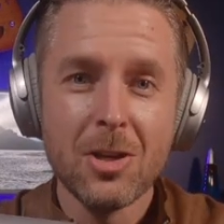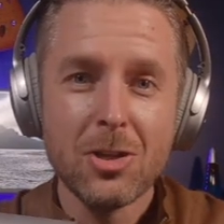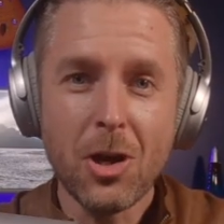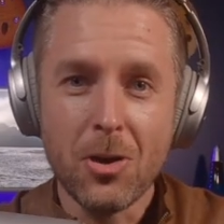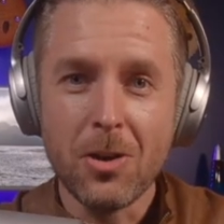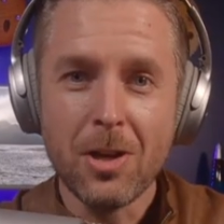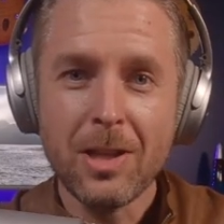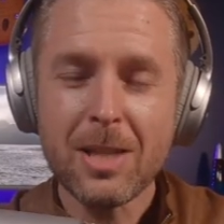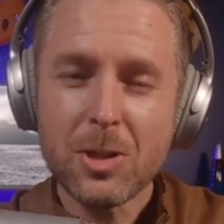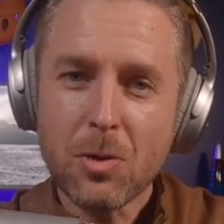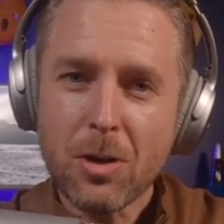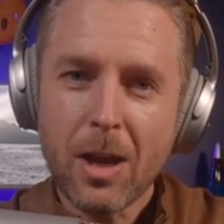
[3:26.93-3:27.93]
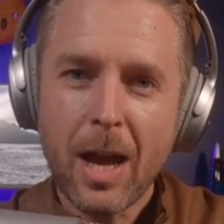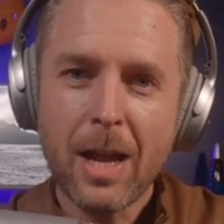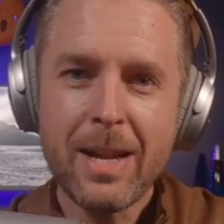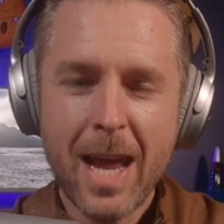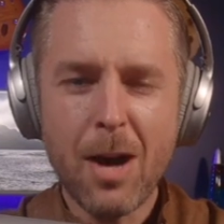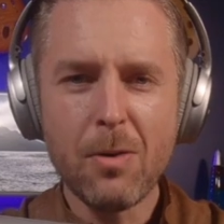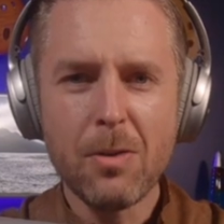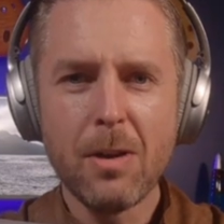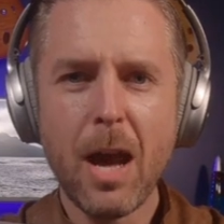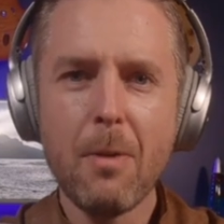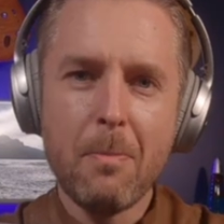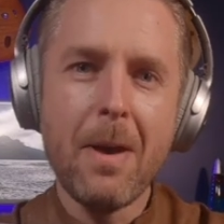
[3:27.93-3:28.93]
So let's talk
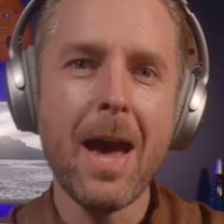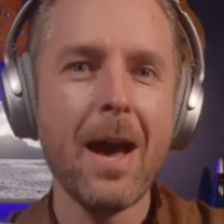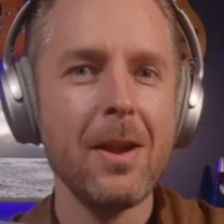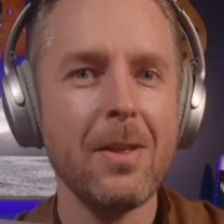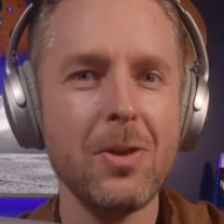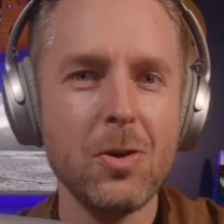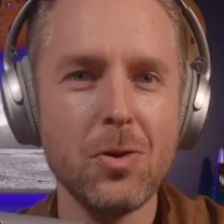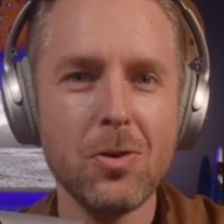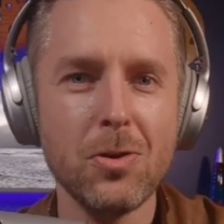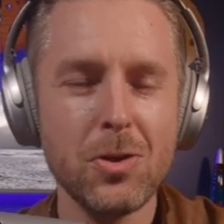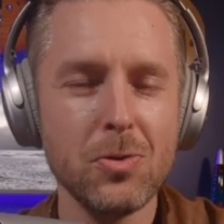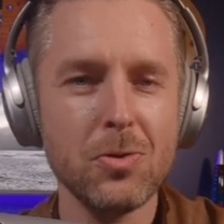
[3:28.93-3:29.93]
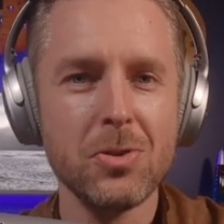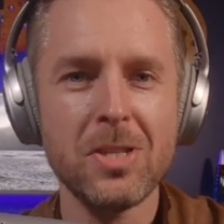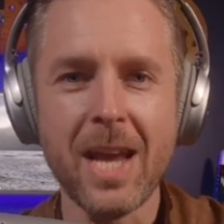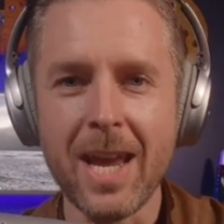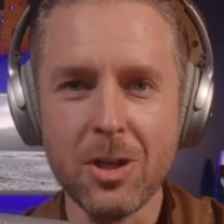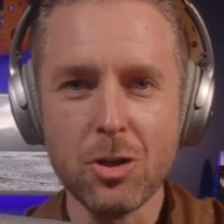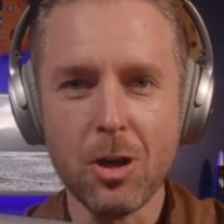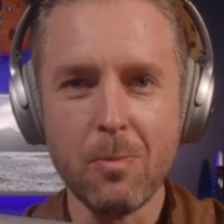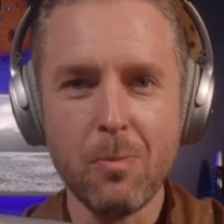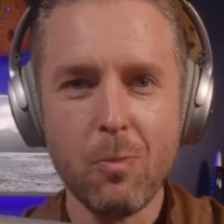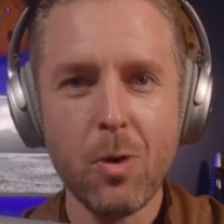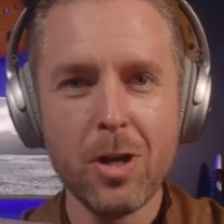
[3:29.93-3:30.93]
now about your your day
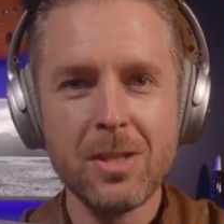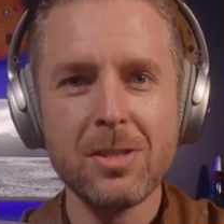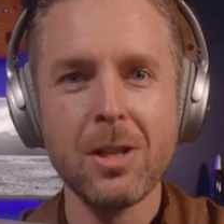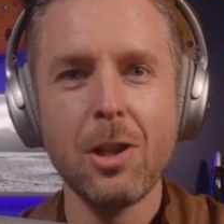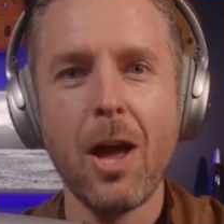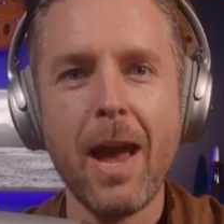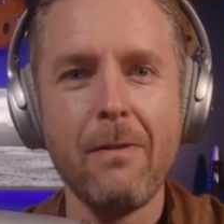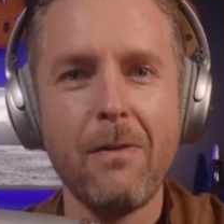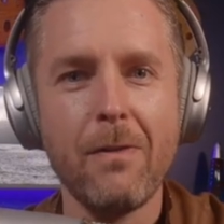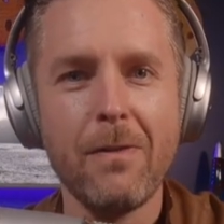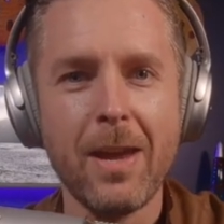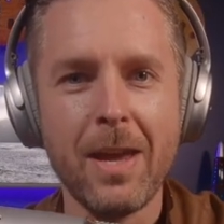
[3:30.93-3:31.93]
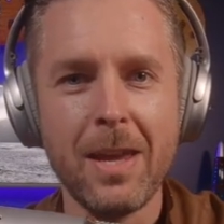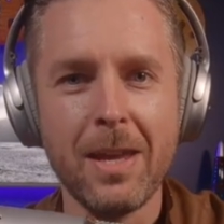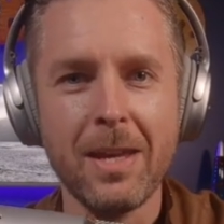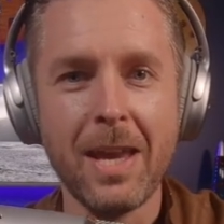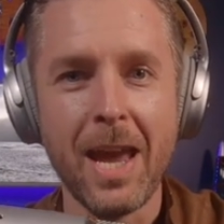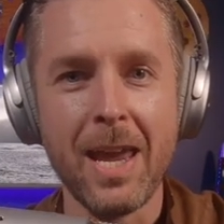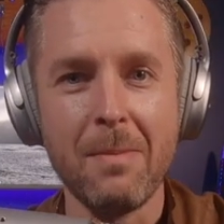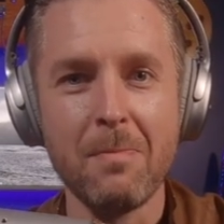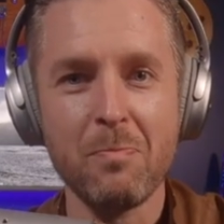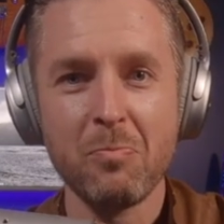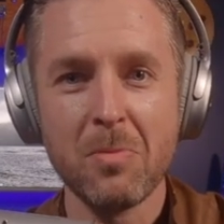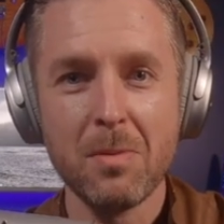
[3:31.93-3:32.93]
job. What does the life of a
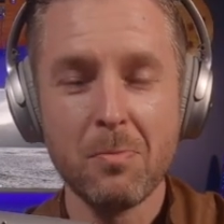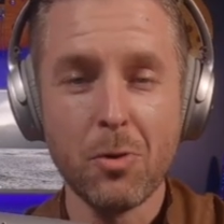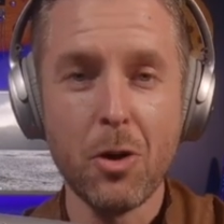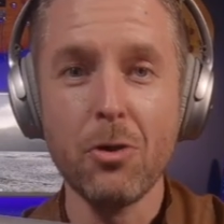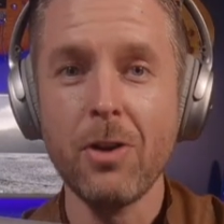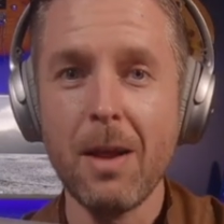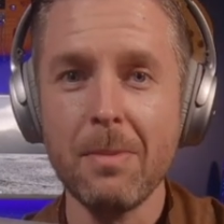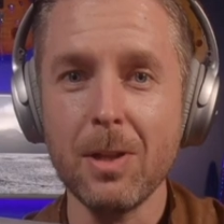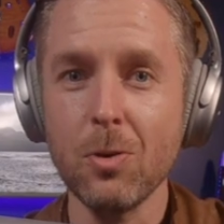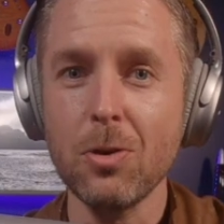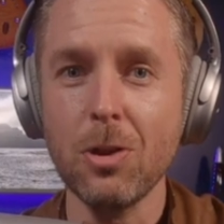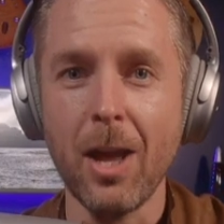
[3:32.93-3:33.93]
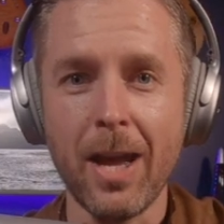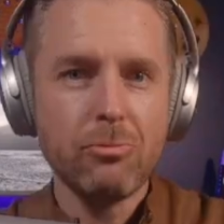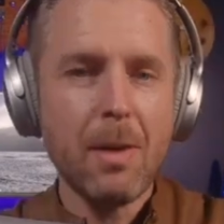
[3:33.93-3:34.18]
game programmer look like?